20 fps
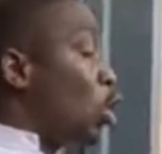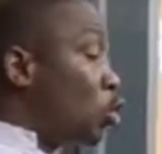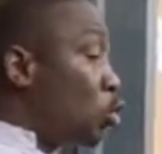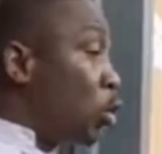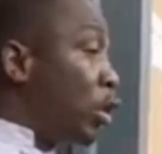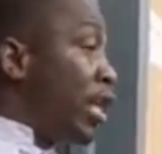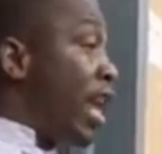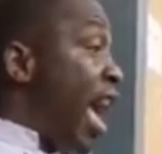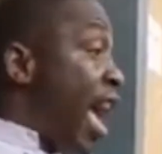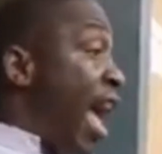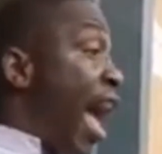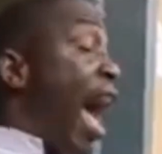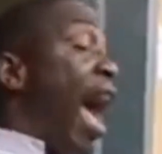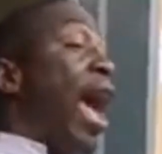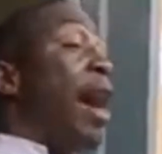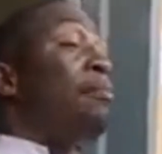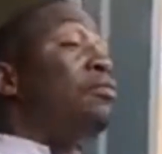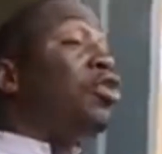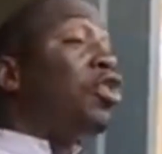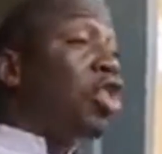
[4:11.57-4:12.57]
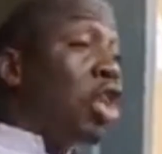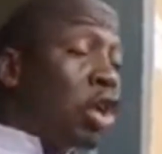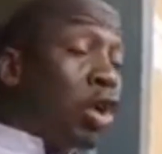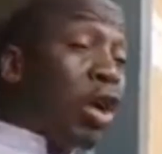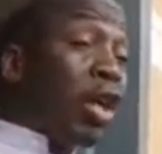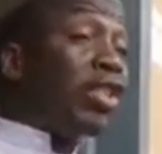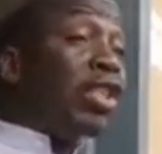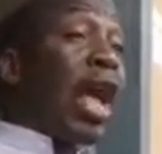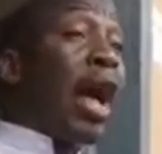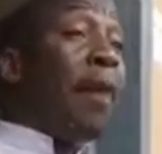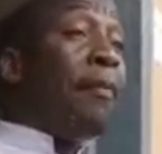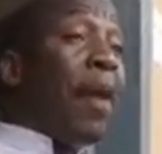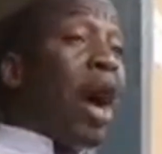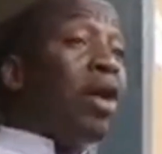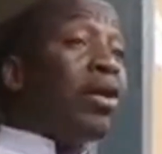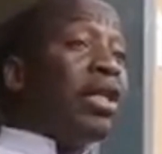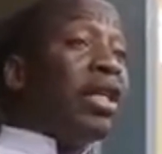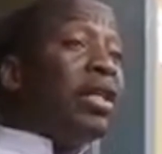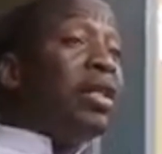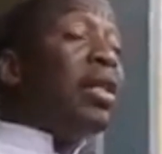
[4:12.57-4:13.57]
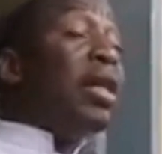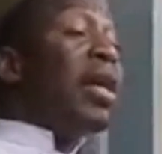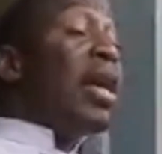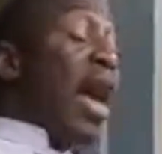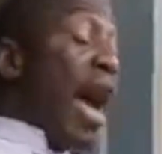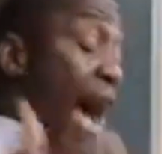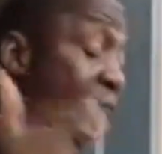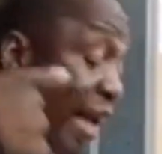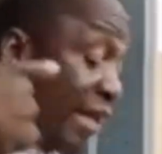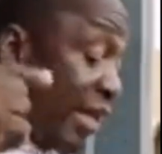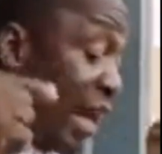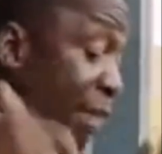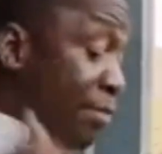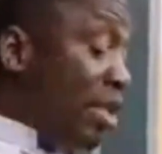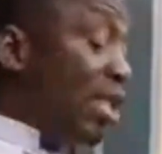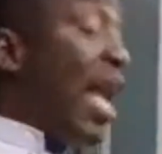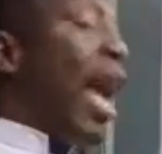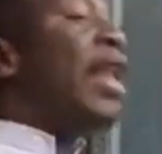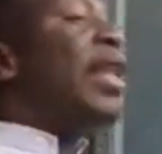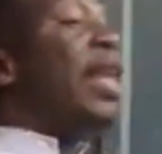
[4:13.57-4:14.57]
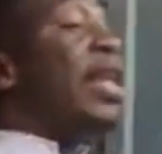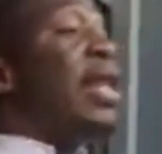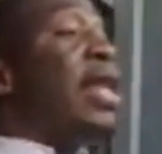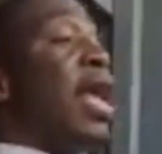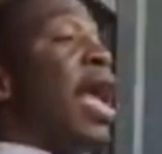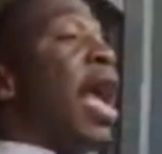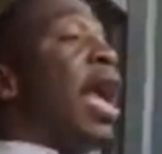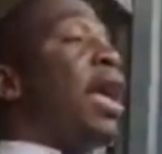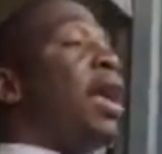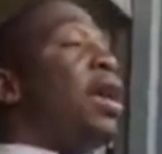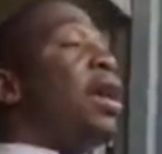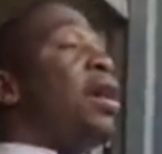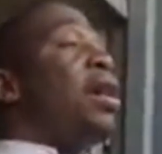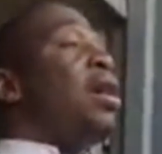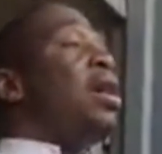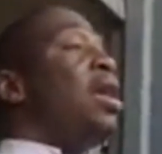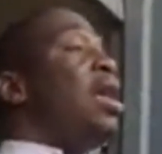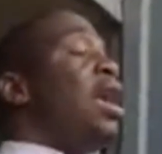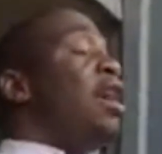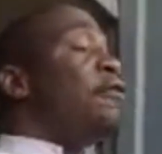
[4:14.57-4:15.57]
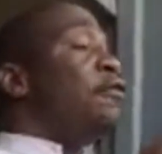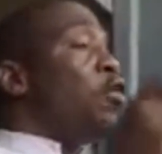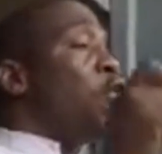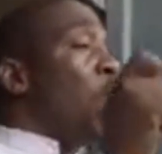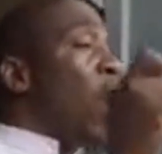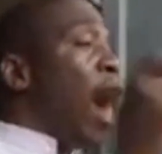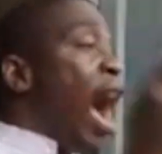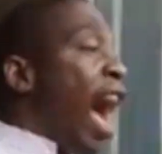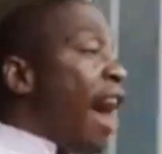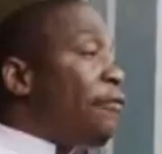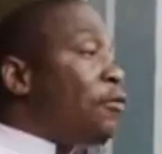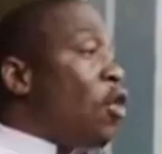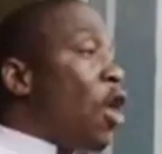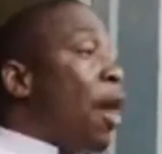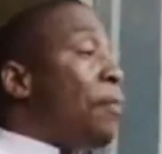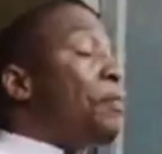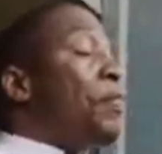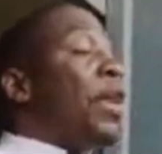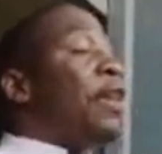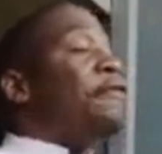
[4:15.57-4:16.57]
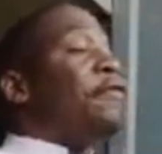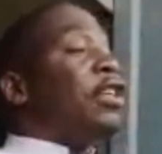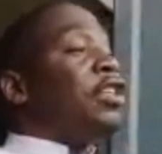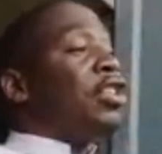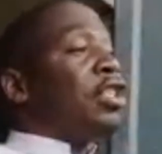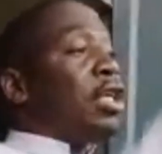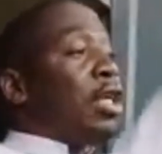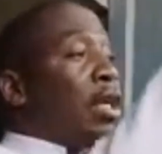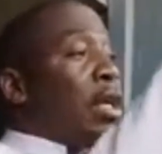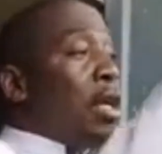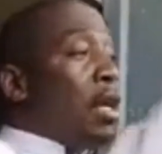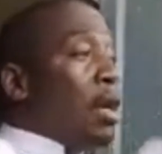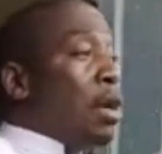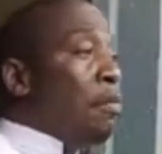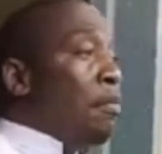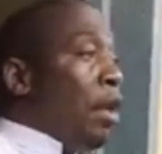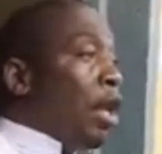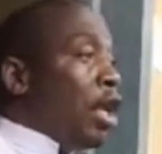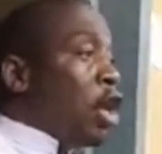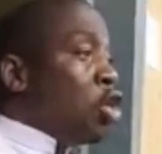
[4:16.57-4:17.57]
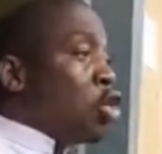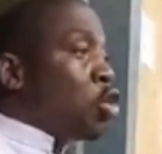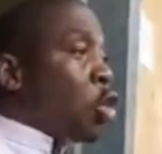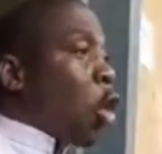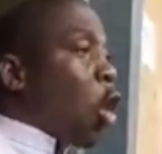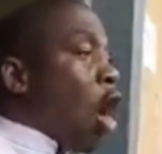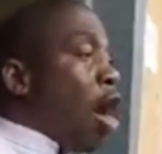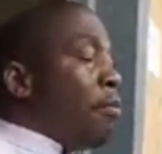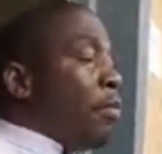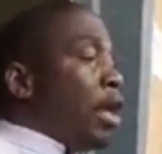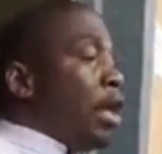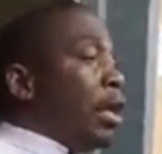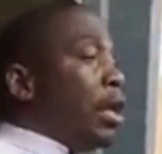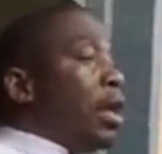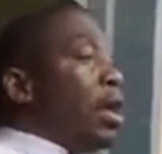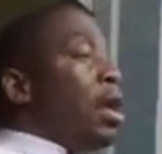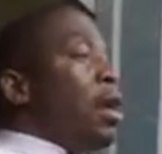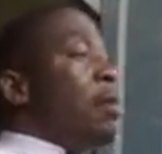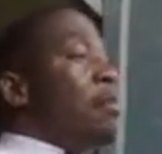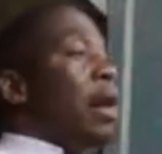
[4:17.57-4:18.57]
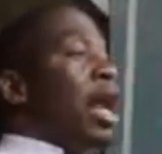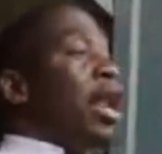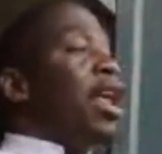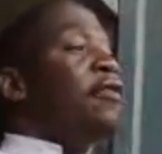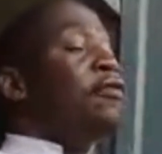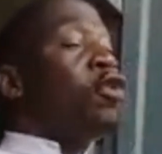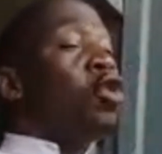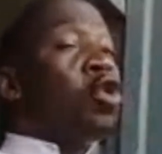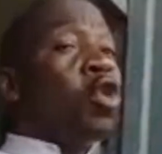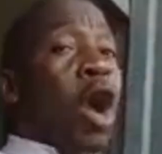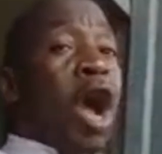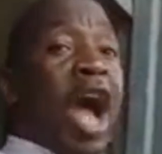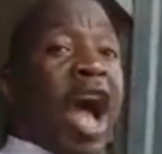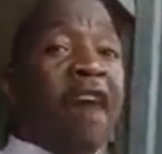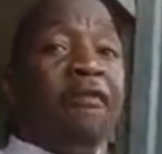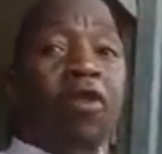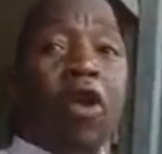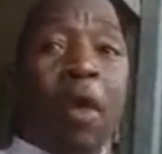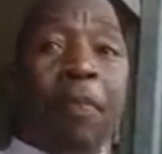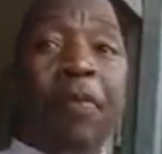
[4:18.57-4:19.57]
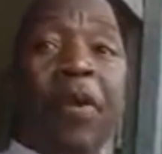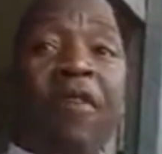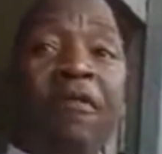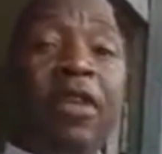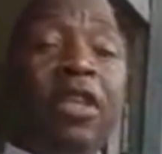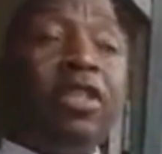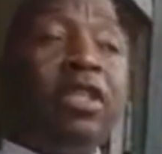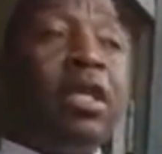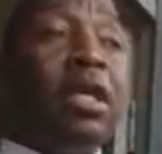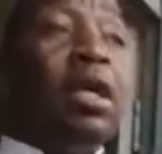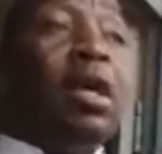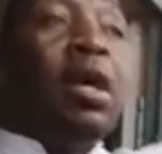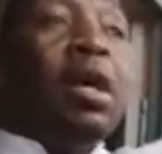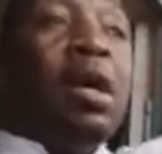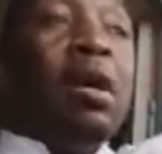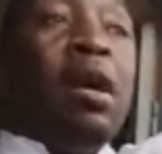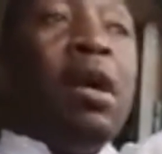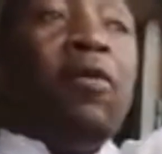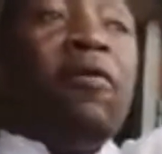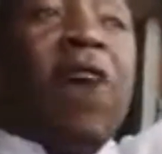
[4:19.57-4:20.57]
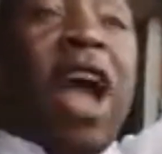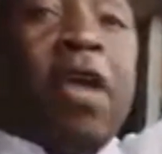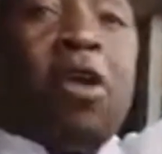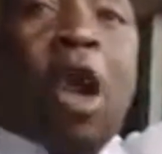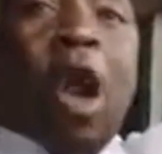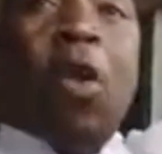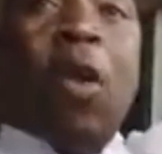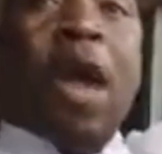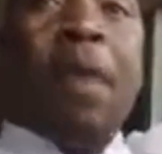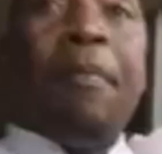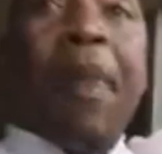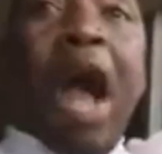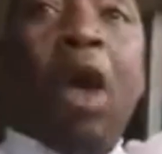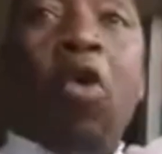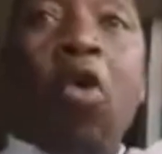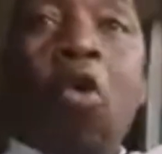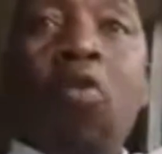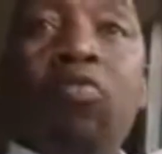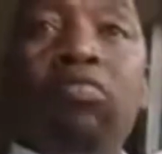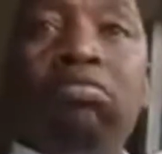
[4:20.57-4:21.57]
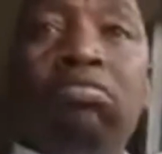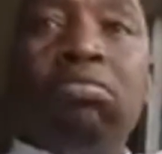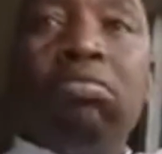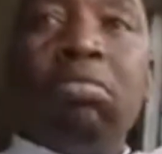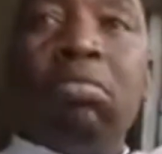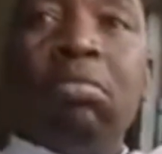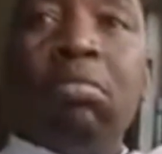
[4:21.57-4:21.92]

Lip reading: So today, I am serious about it. As I'm standing here, if you have your PVC, begin to come in. But if you don't have your PVC, find your way back home.